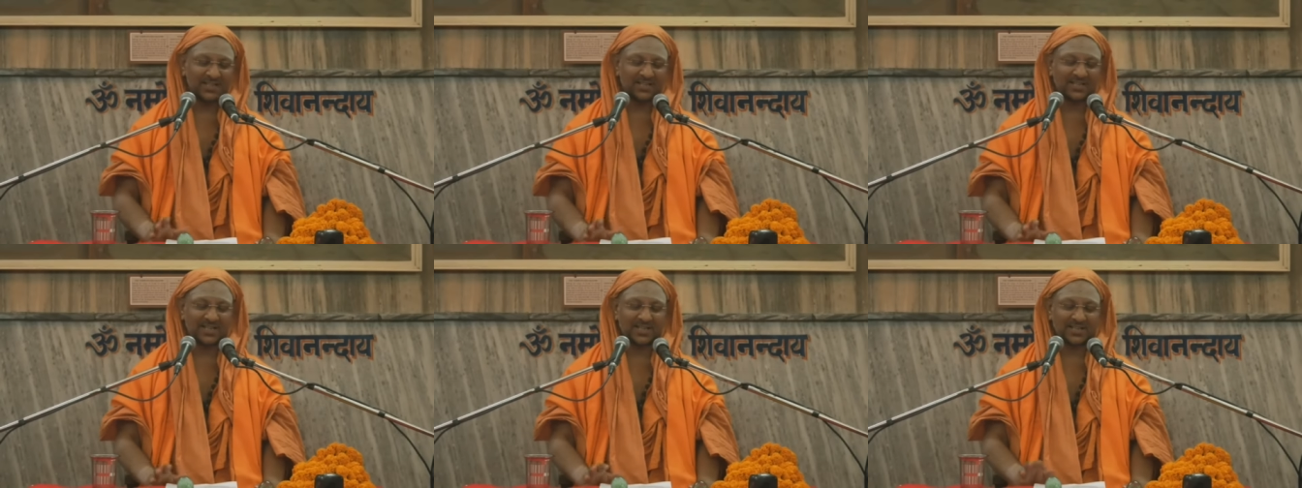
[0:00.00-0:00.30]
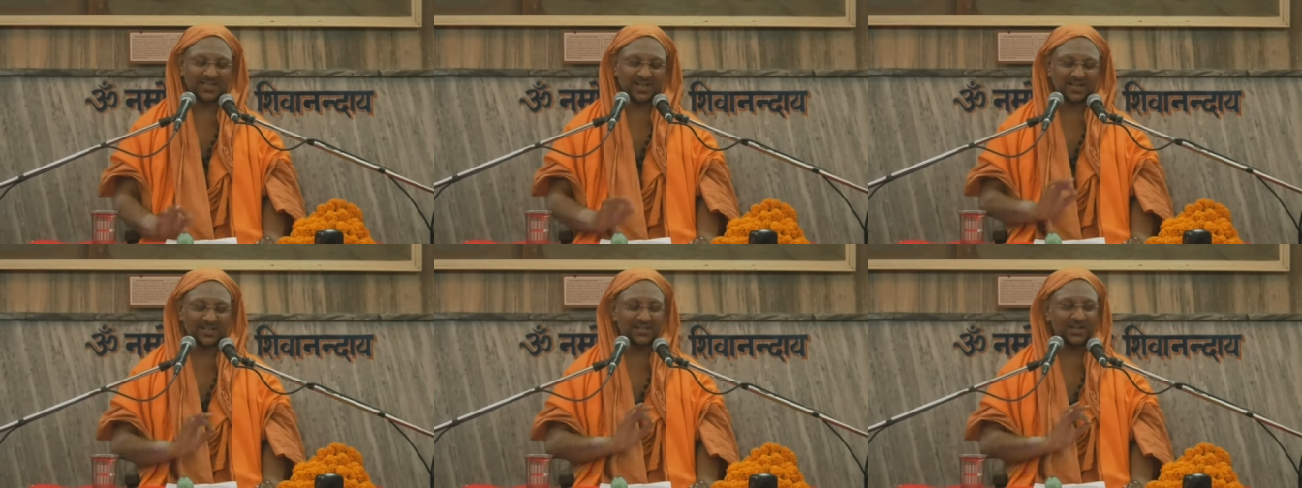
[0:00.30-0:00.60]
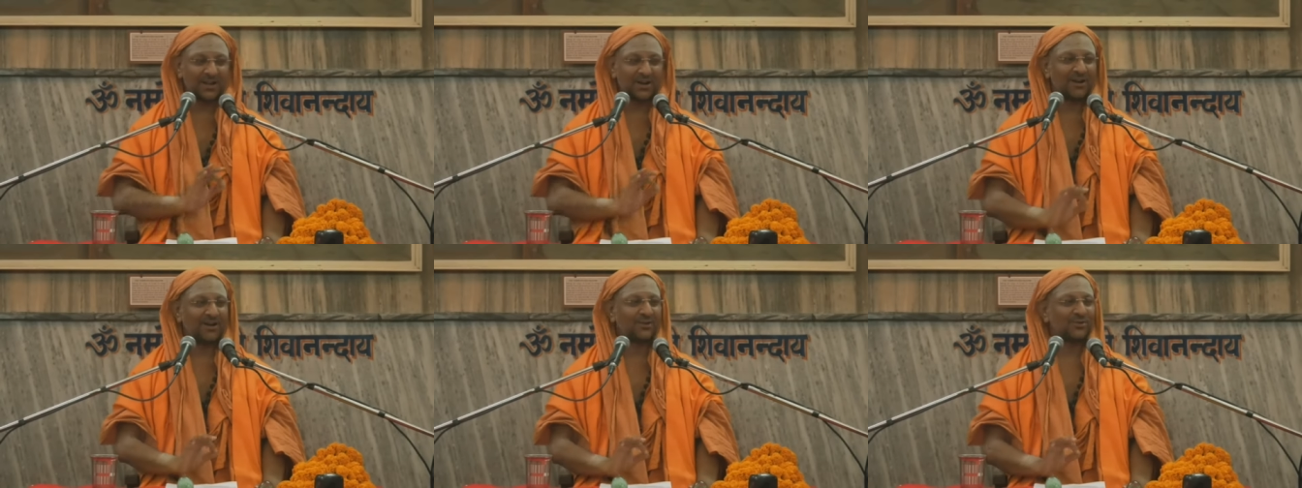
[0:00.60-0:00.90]

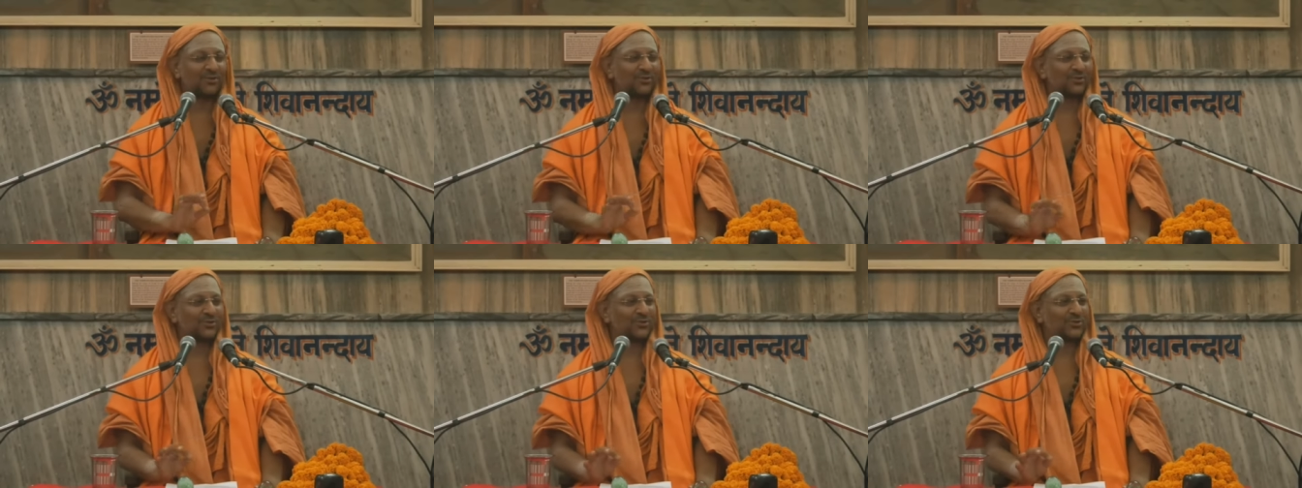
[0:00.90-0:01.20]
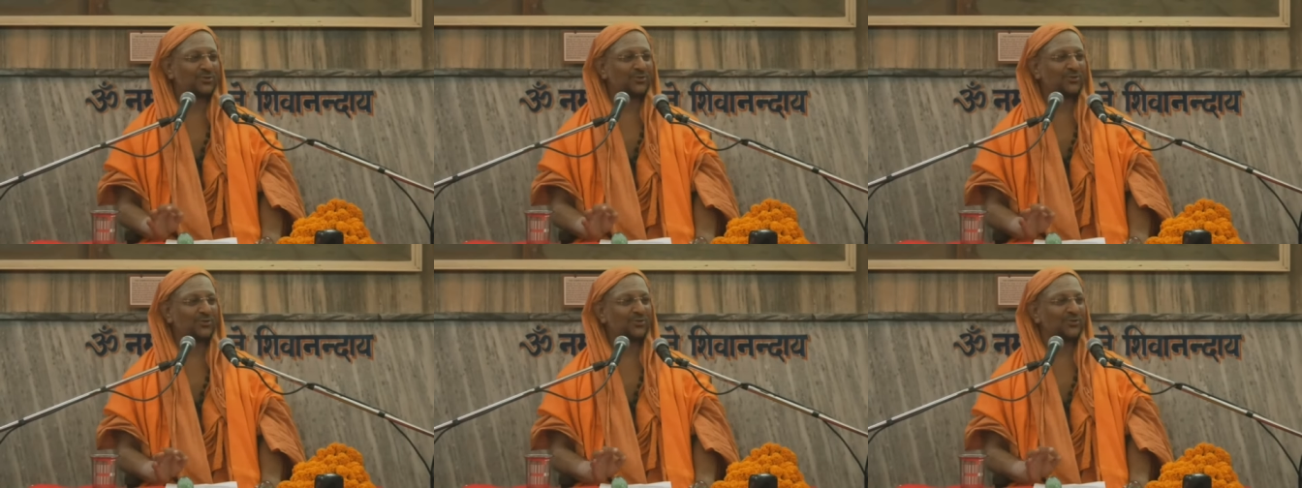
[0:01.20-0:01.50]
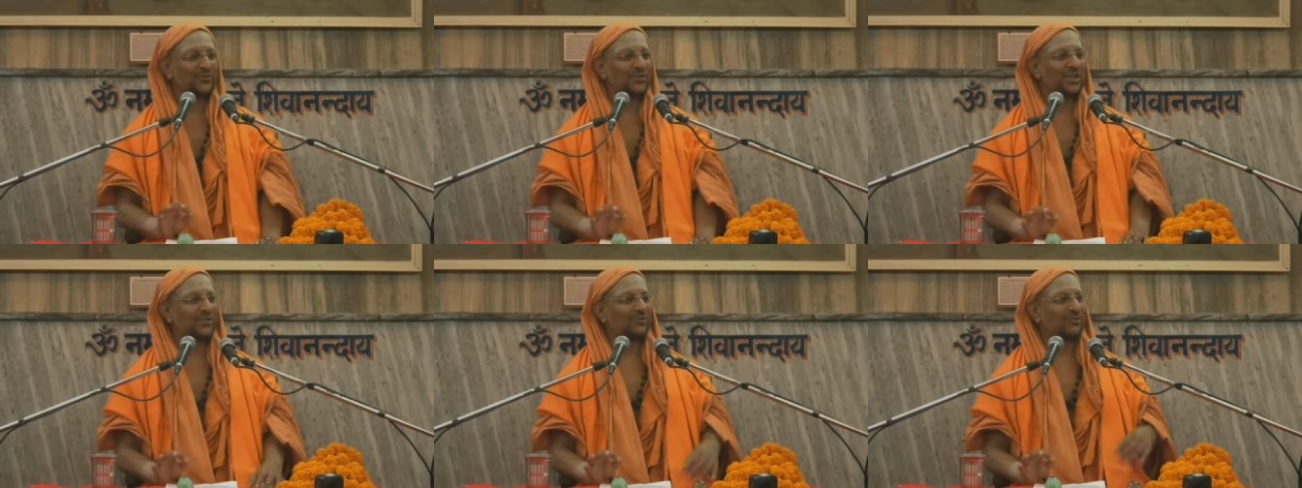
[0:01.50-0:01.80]
Sachandalostu
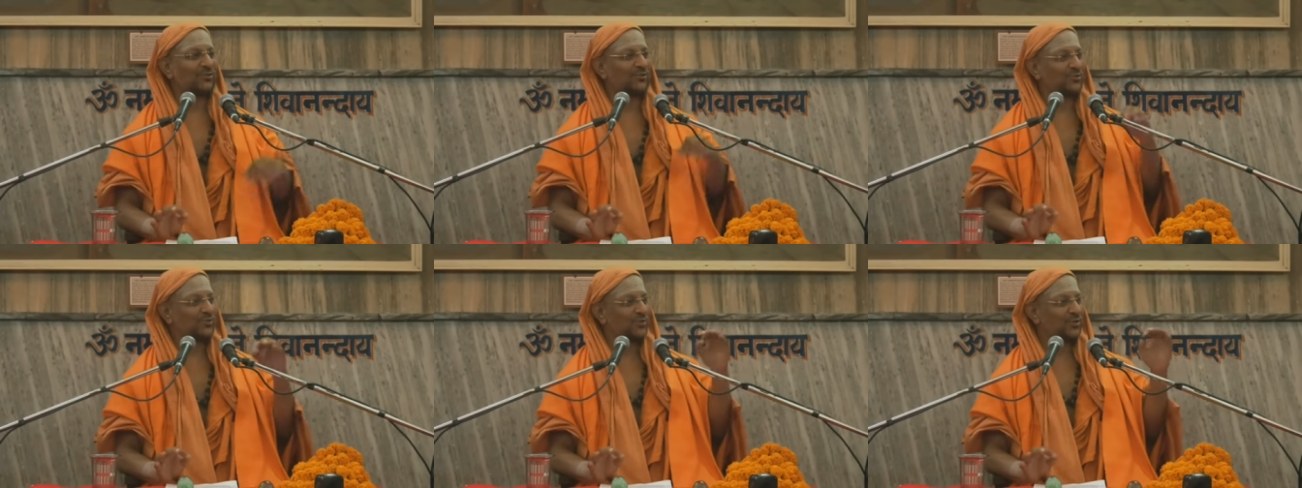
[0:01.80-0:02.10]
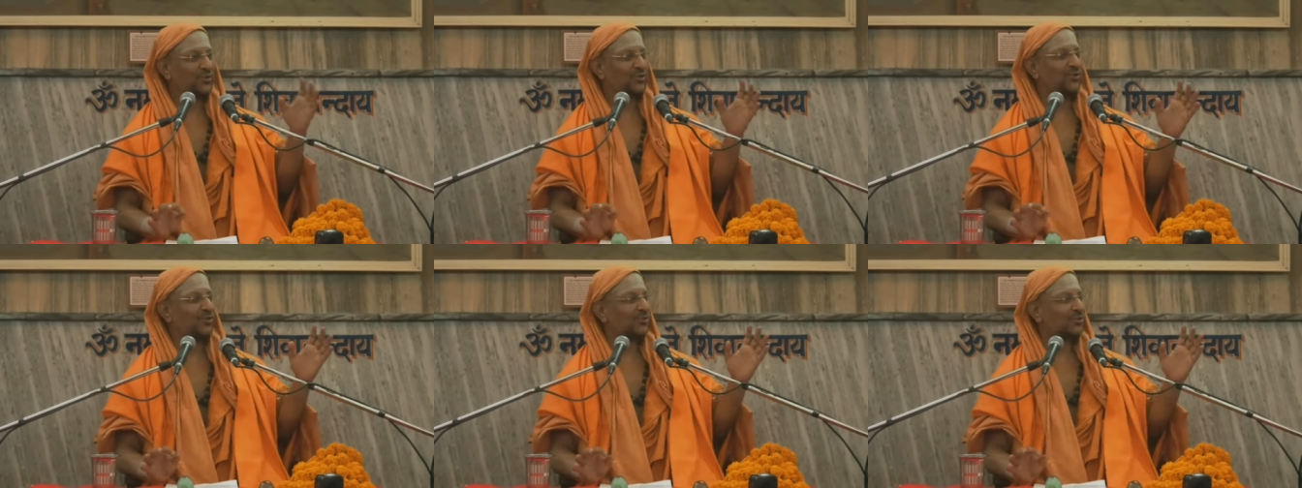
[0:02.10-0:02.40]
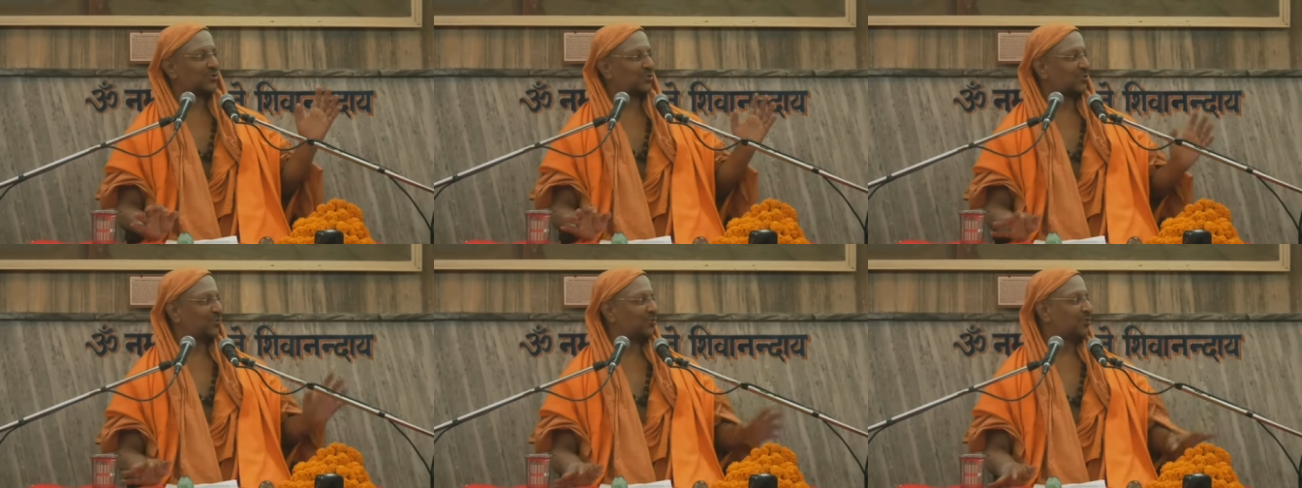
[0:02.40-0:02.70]
Satu
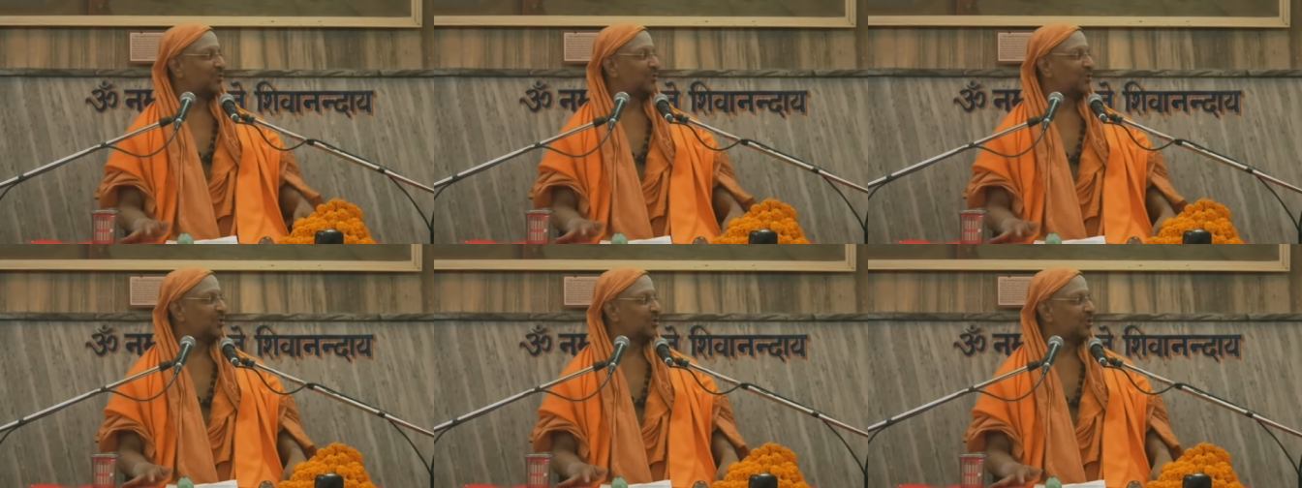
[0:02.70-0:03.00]
Dvijostu